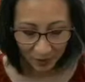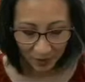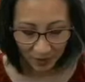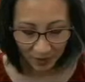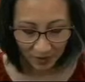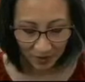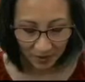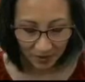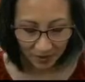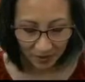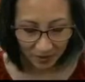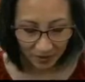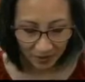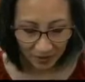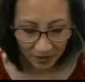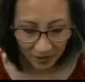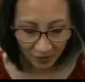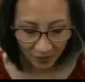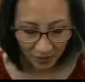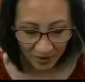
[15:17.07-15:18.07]
because
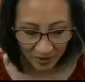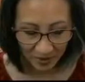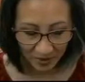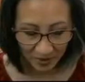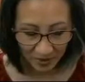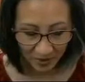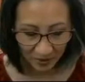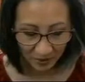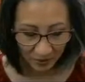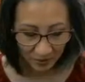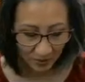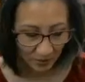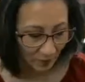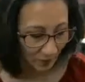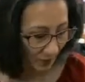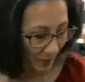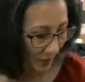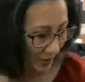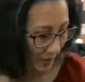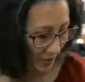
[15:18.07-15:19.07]
it was a
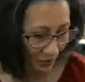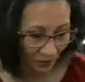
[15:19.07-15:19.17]
but that's